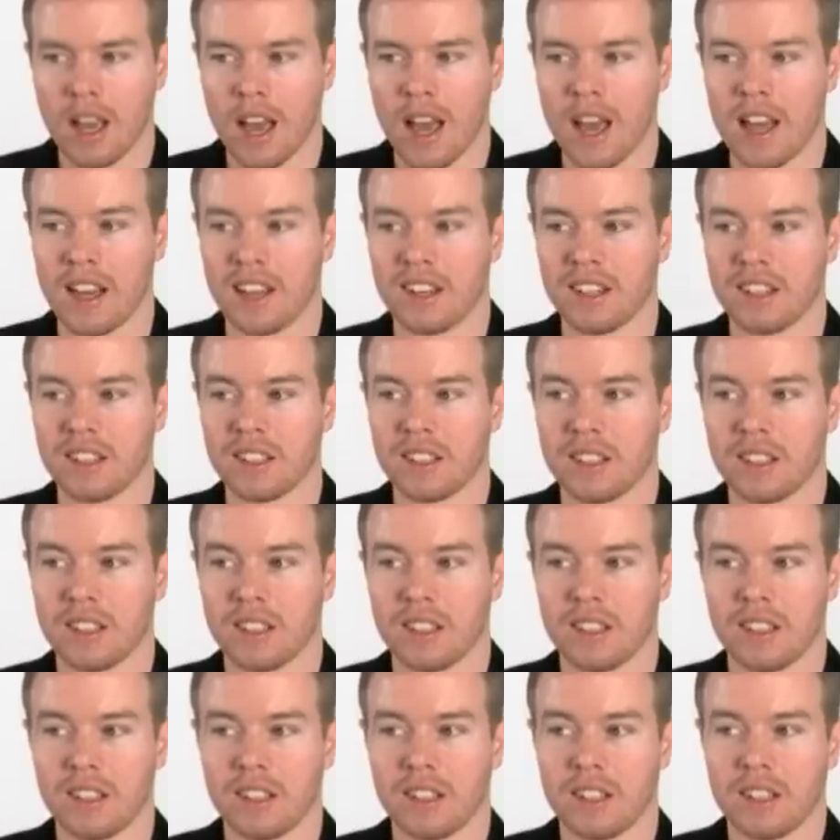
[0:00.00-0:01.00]
And
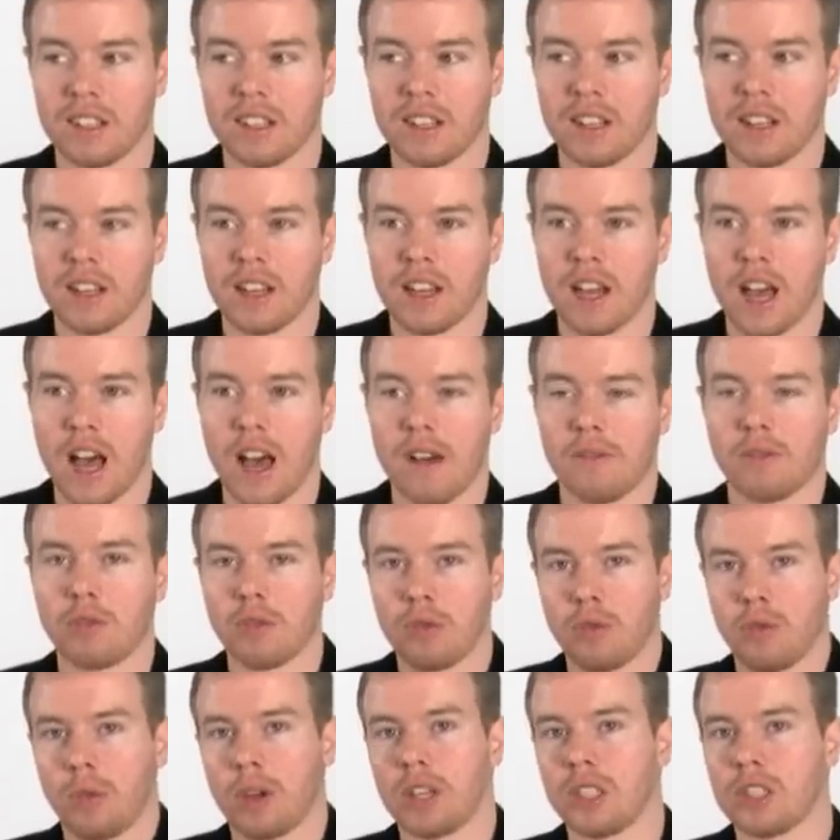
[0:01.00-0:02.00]
after
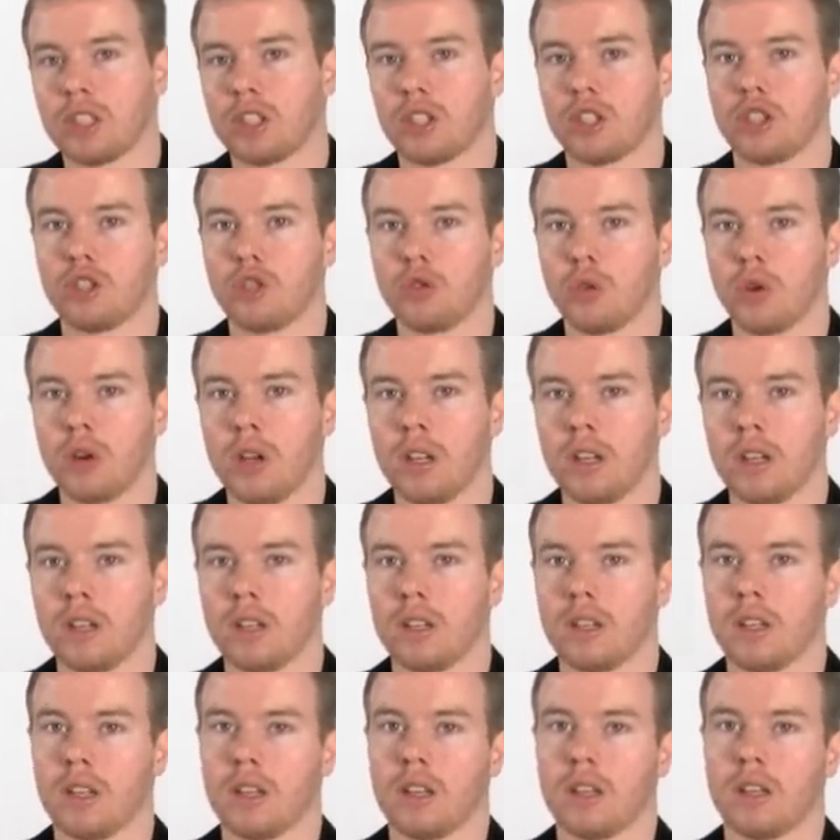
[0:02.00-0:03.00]
the ring is destroyed,
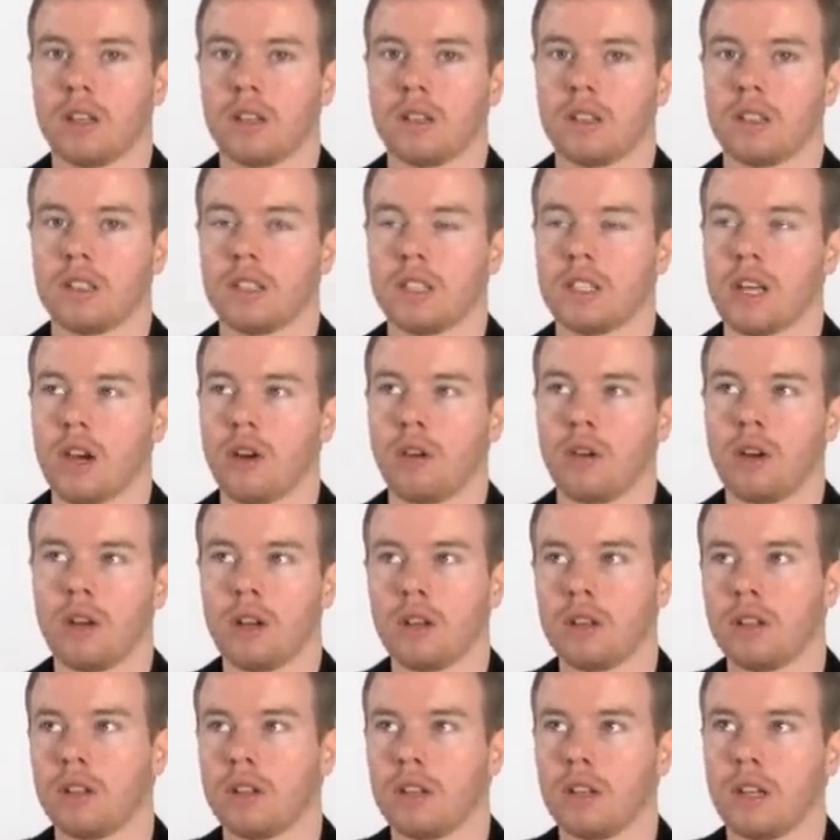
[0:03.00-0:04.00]
the
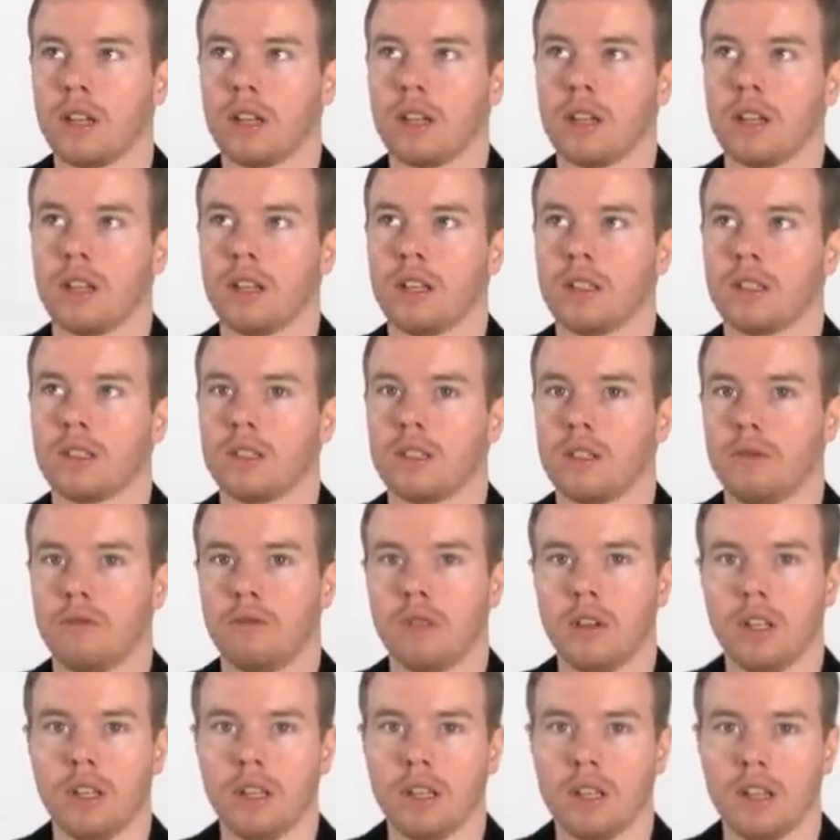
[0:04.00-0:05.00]
Sauron is
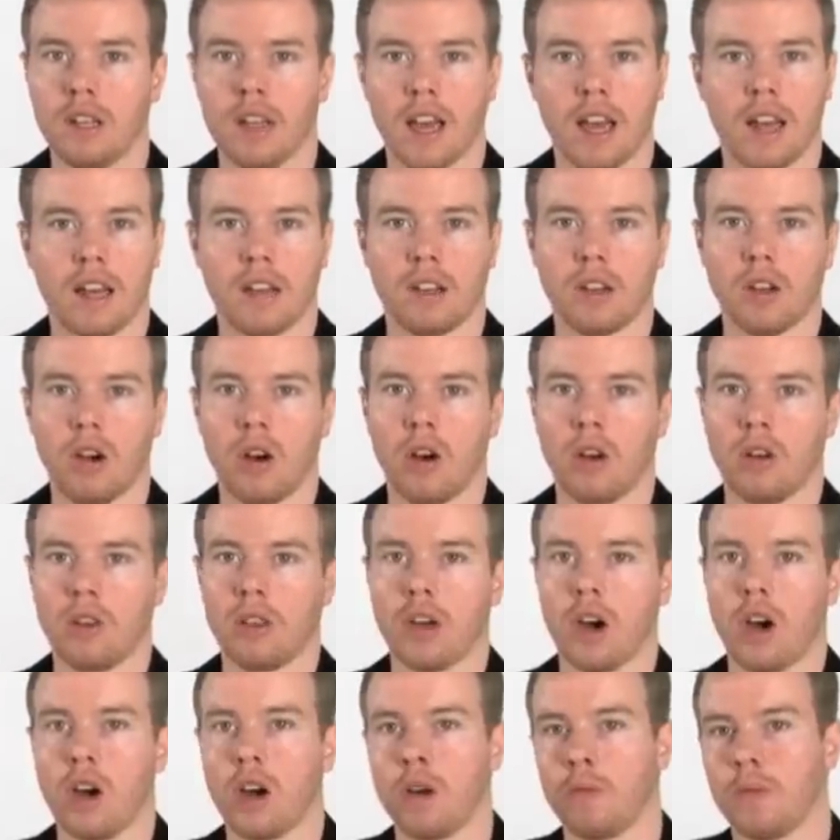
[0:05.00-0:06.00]
defeated, and all
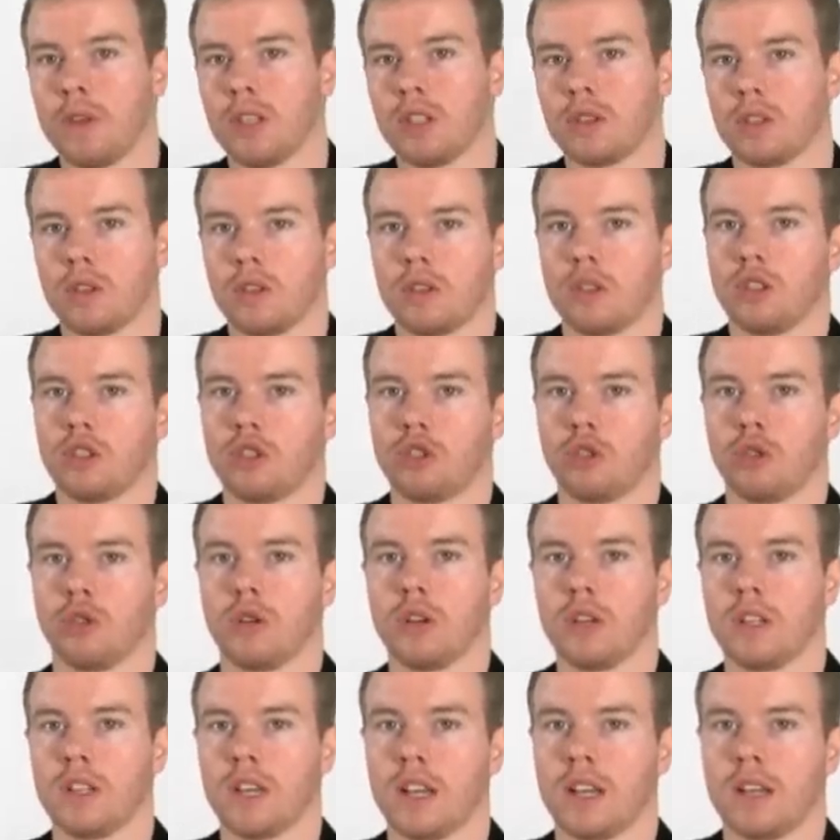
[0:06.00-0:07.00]
the armies are
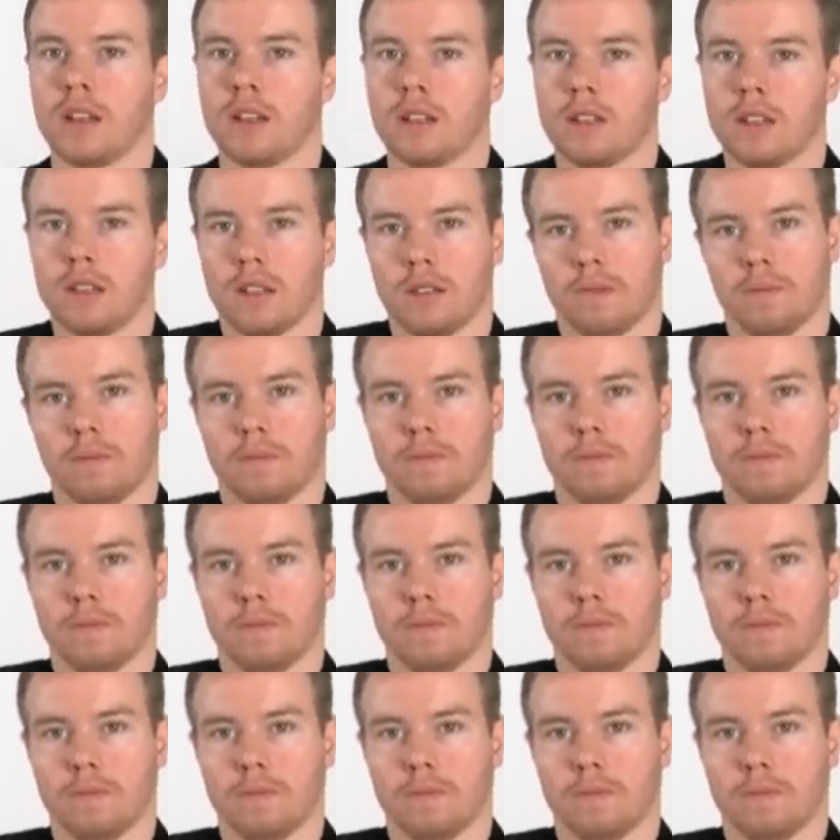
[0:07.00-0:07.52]
destroyed, and